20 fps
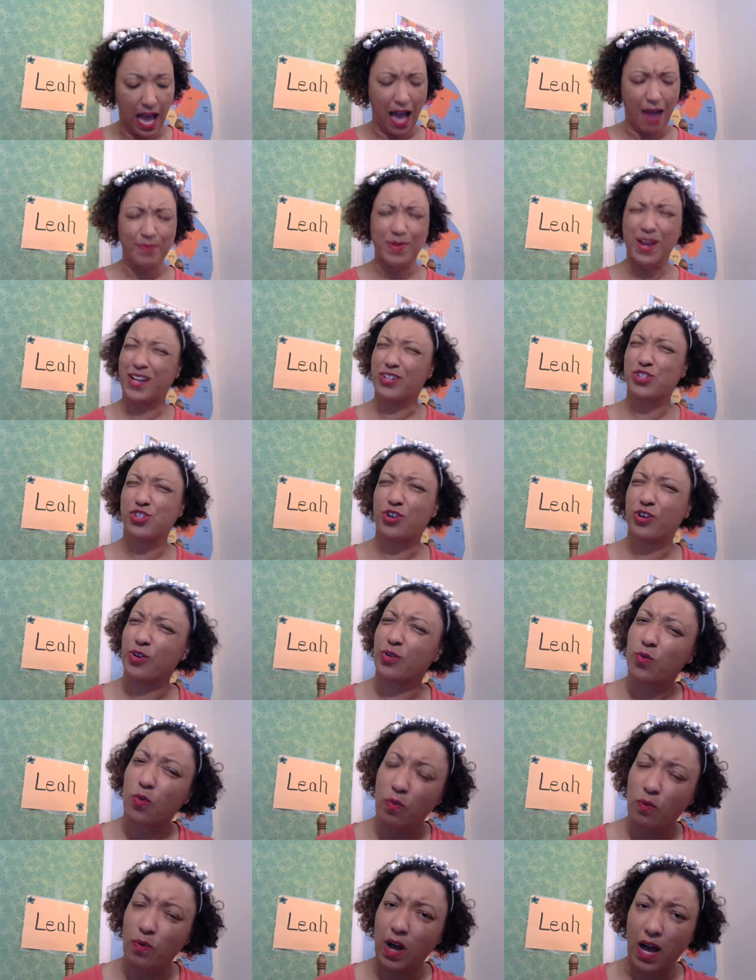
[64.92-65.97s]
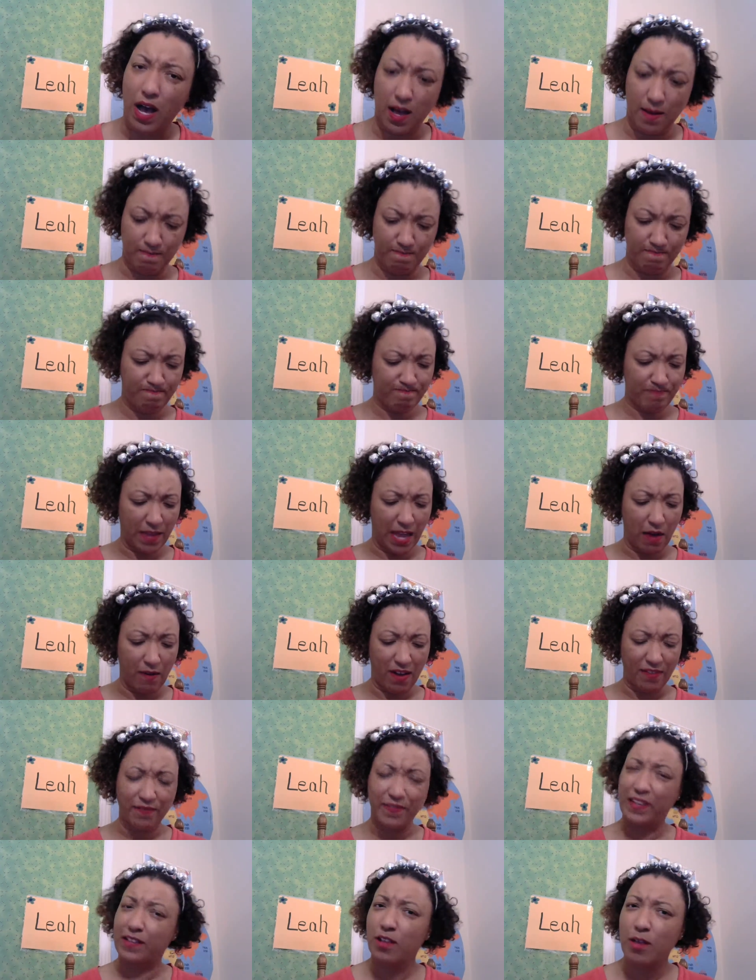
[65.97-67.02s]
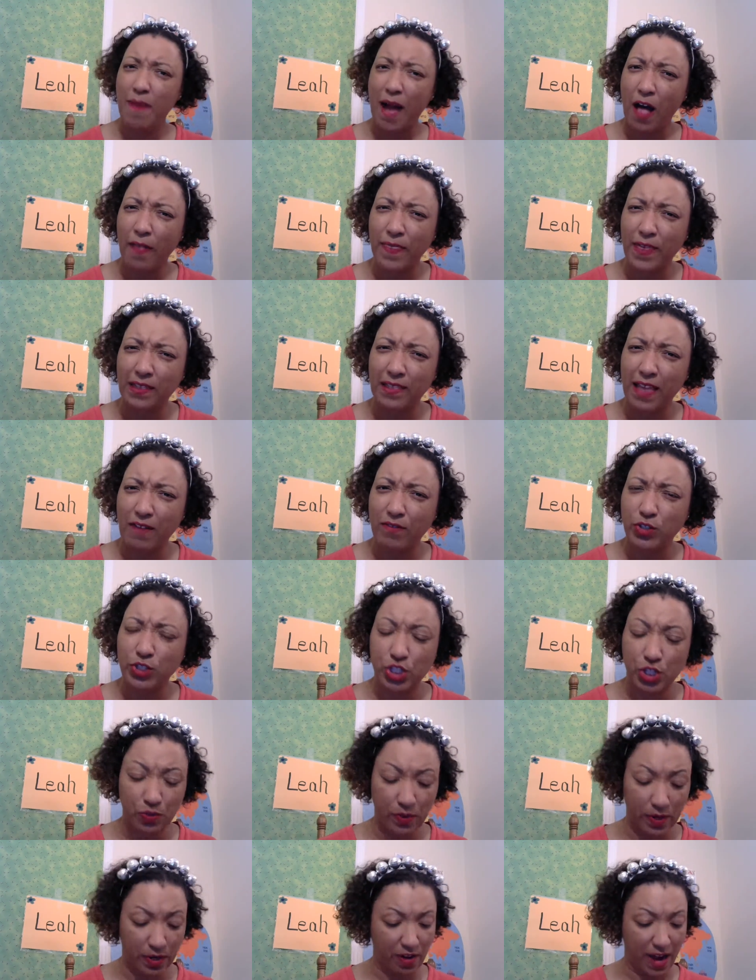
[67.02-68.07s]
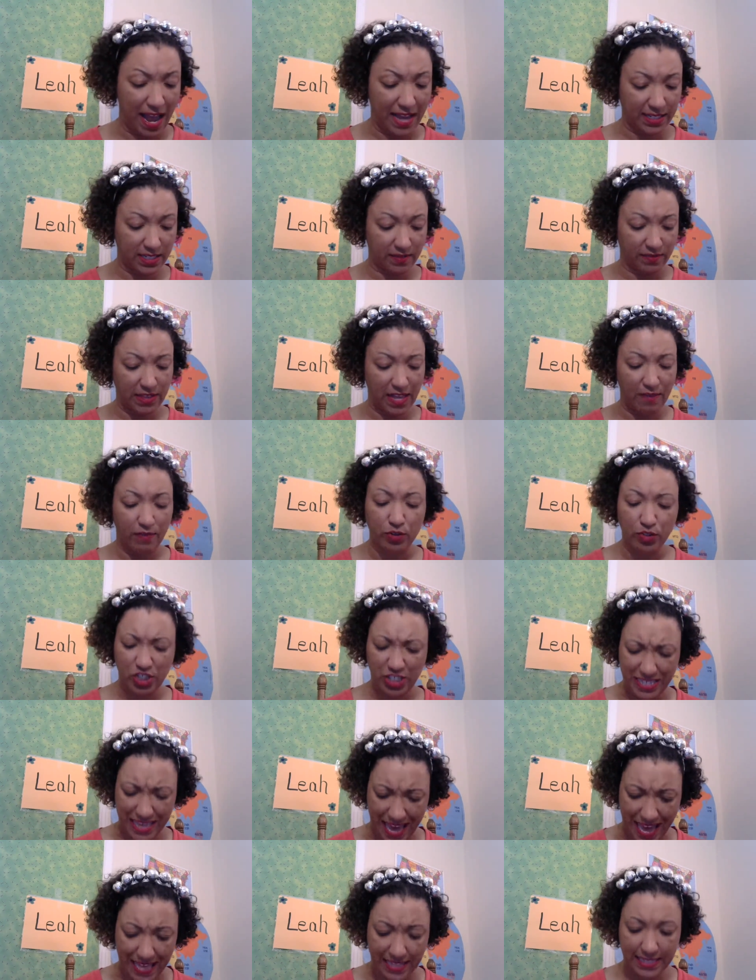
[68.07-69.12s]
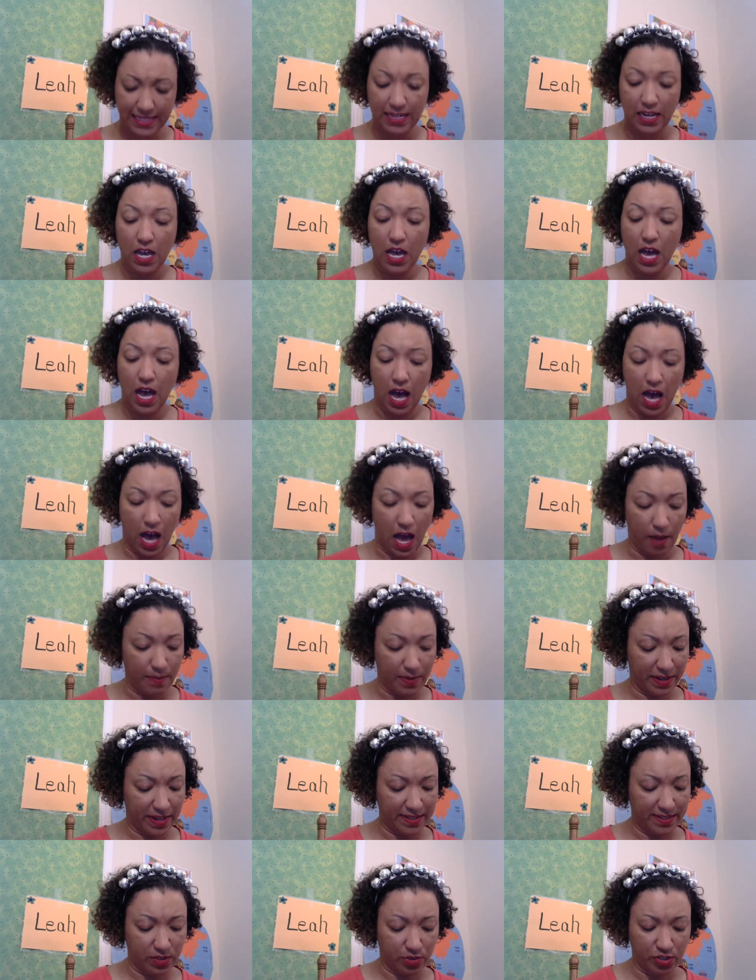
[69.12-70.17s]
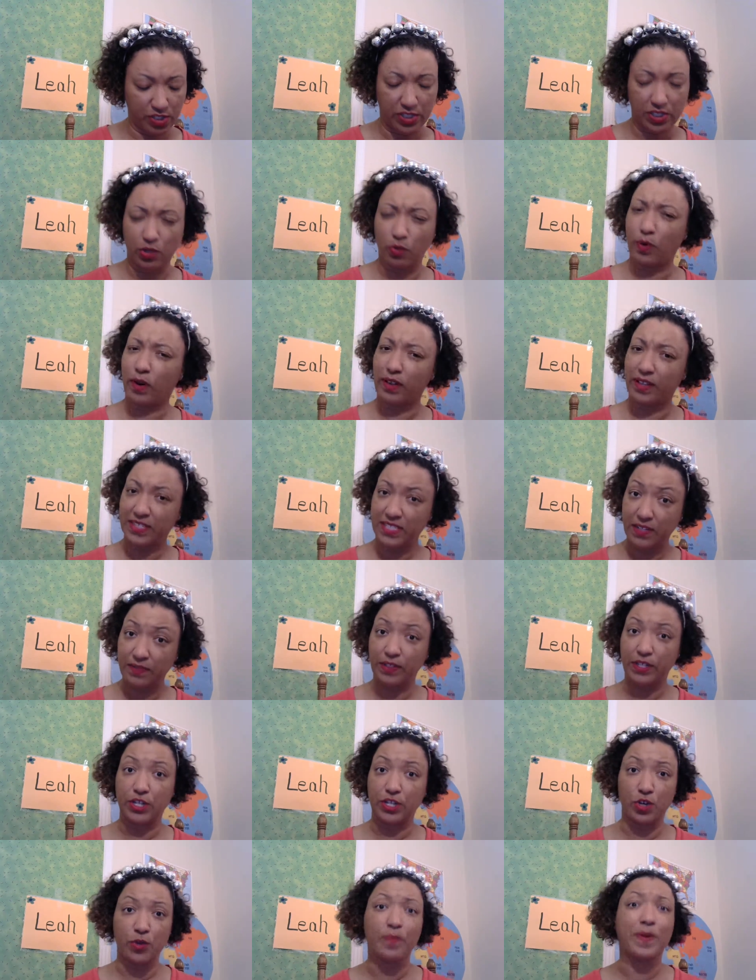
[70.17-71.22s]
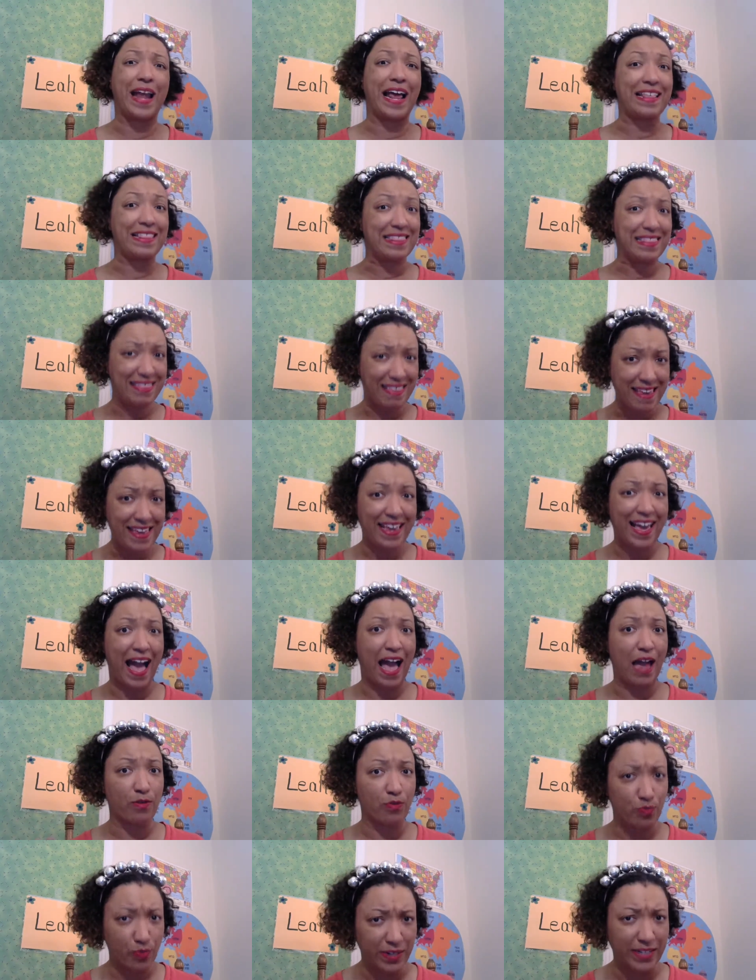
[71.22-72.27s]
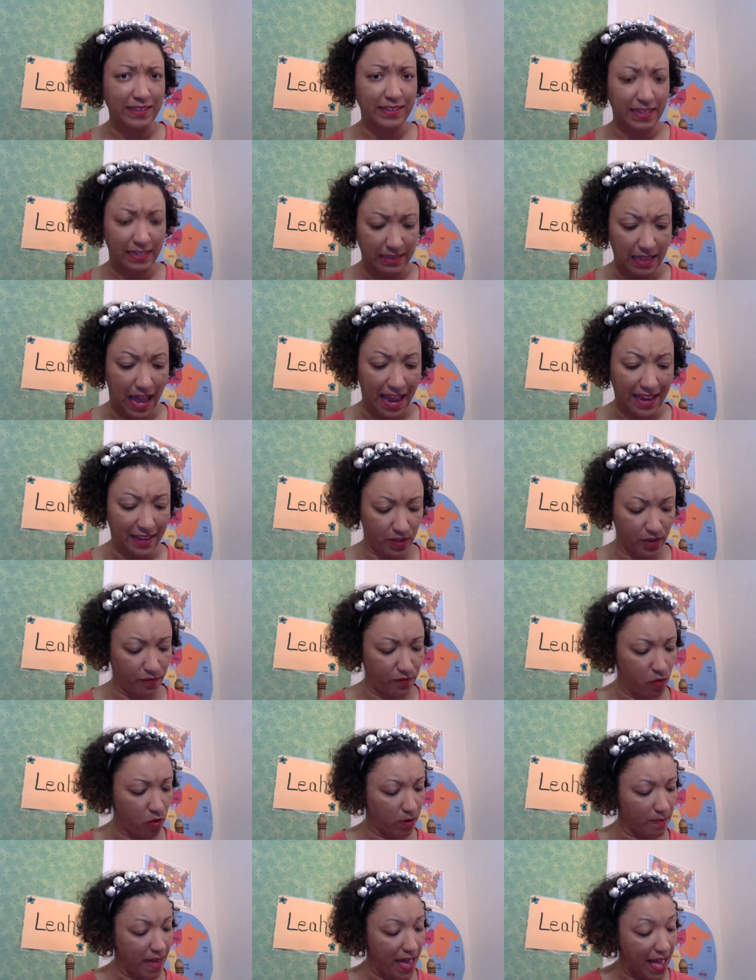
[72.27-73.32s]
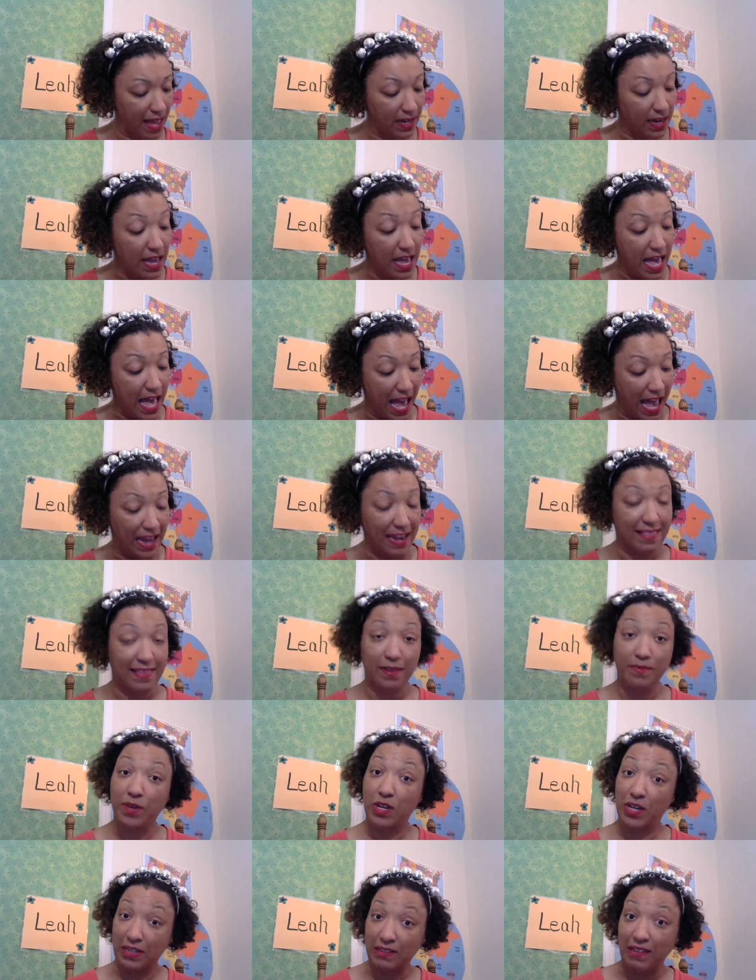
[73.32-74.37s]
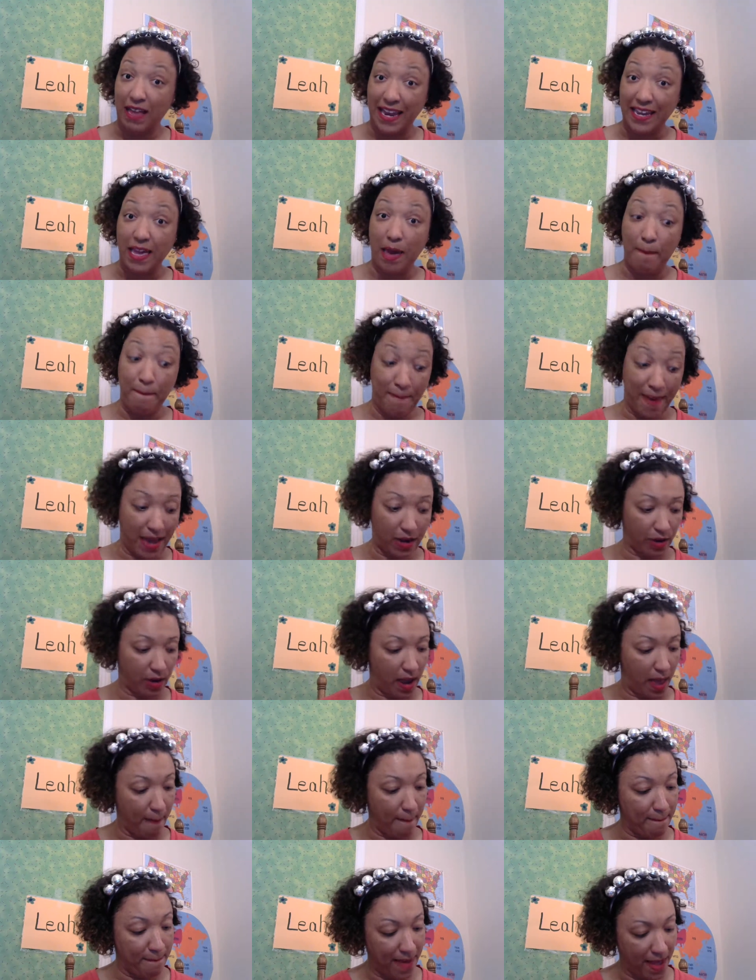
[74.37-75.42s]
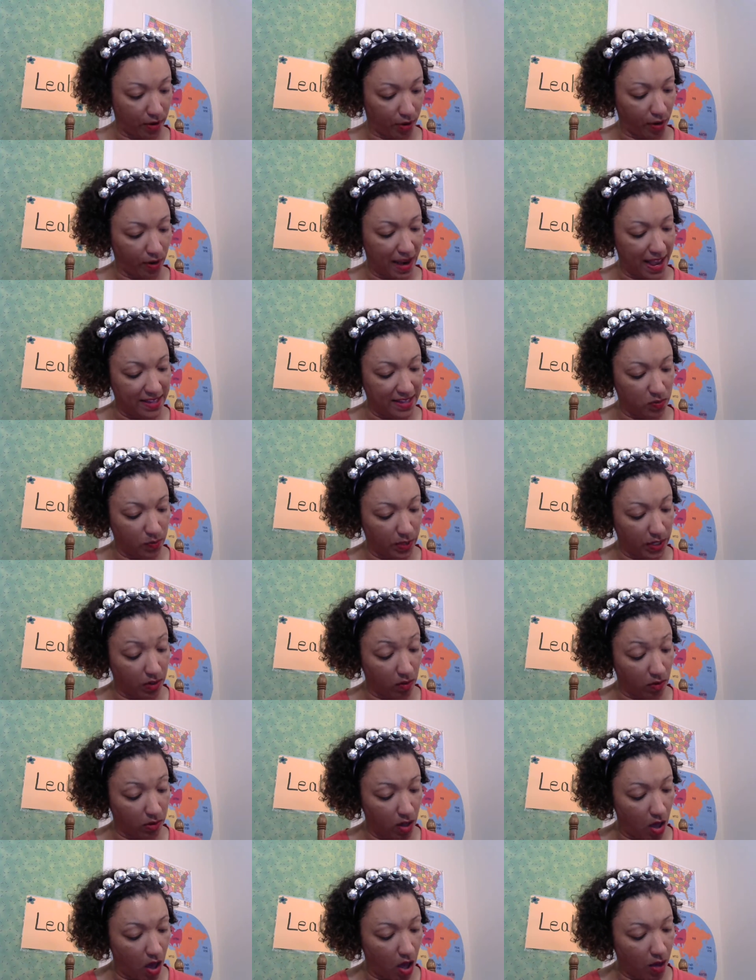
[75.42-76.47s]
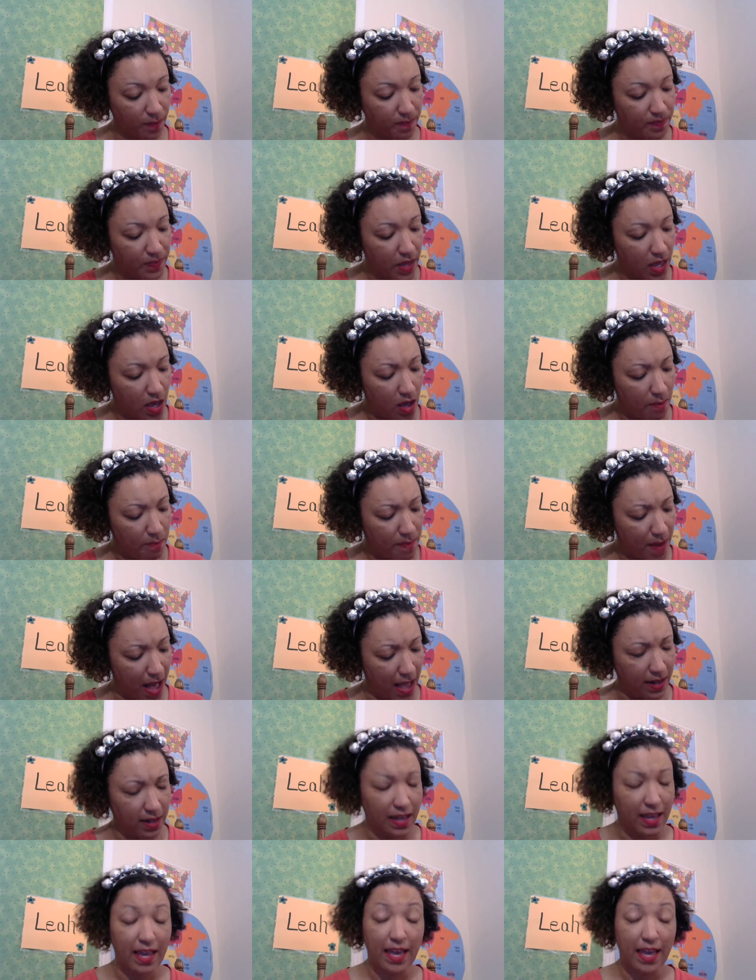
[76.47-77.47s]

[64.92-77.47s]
I'm not sure how I feel about the level 2 interactive levels yet because they're still relatively new, but I think I really like the format and I think I'm going to like it better and better as we go along. But